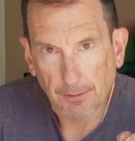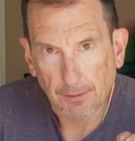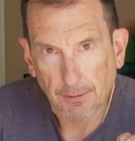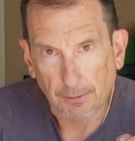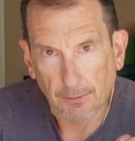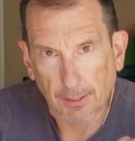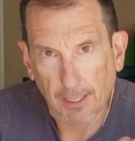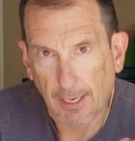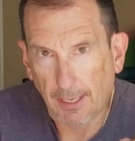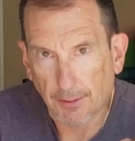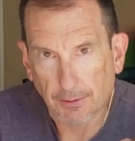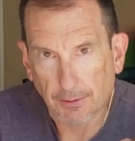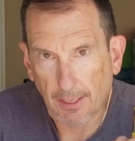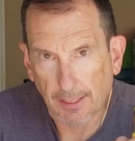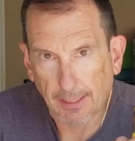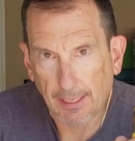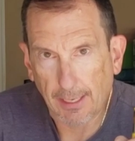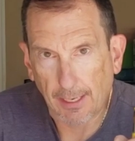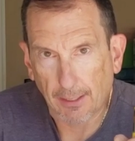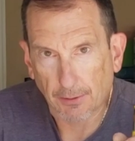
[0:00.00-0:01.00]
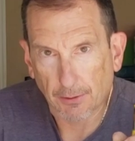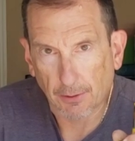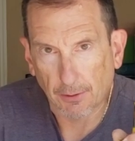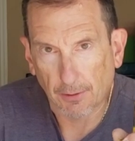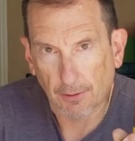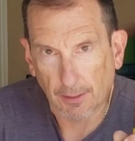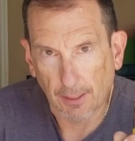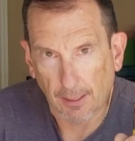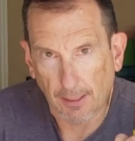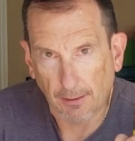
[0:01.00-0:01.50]
Okay, can't
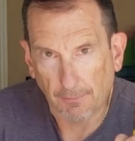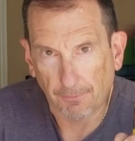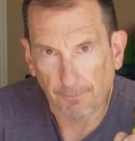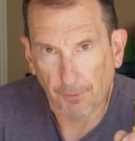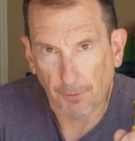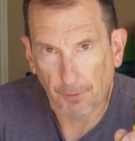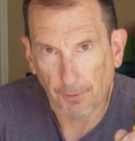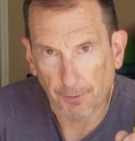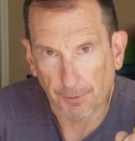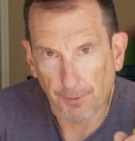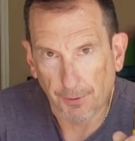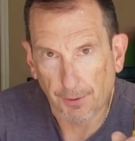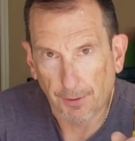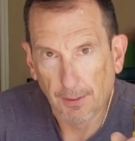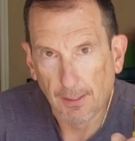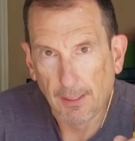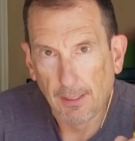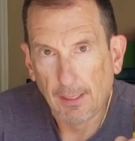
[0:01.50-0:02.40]
turn any further.